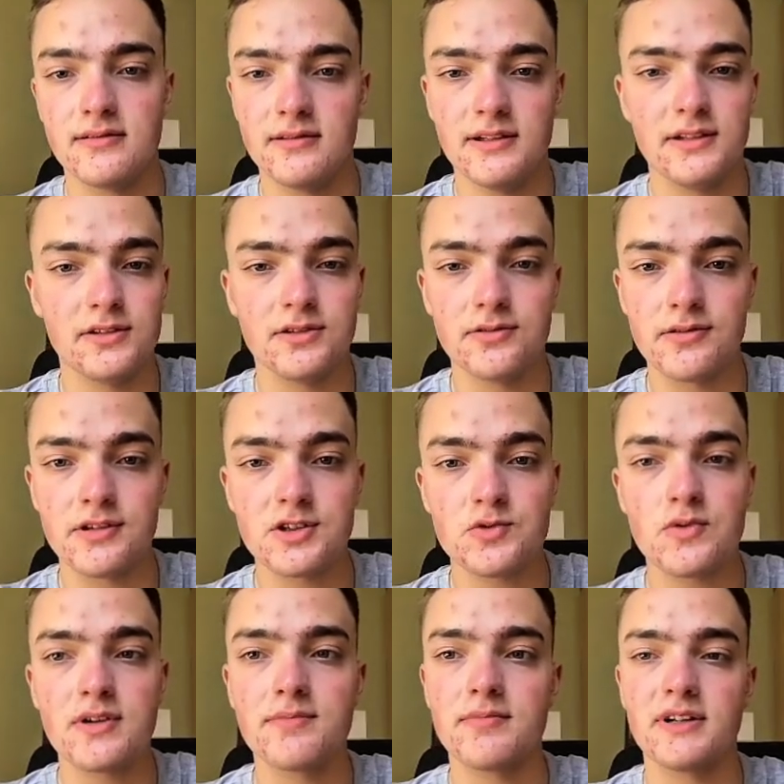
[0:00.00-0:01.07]
into this
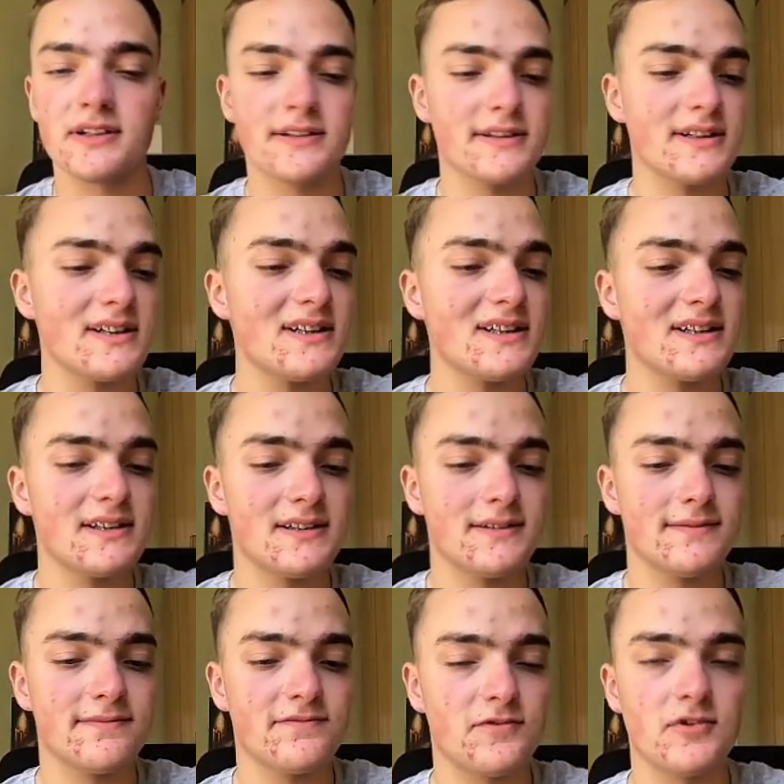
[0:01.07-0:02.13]
one. But
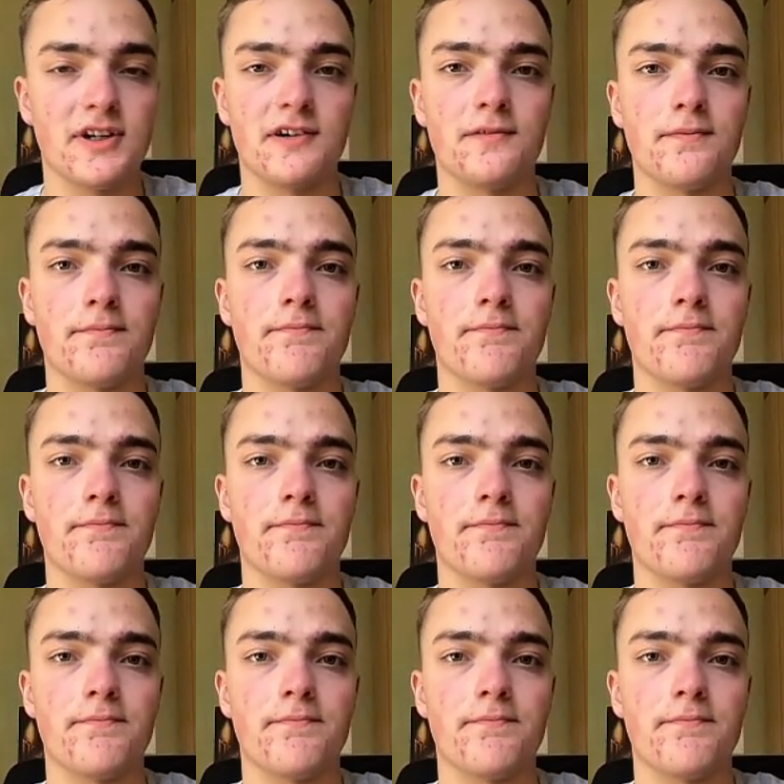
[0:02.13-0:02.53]
for now,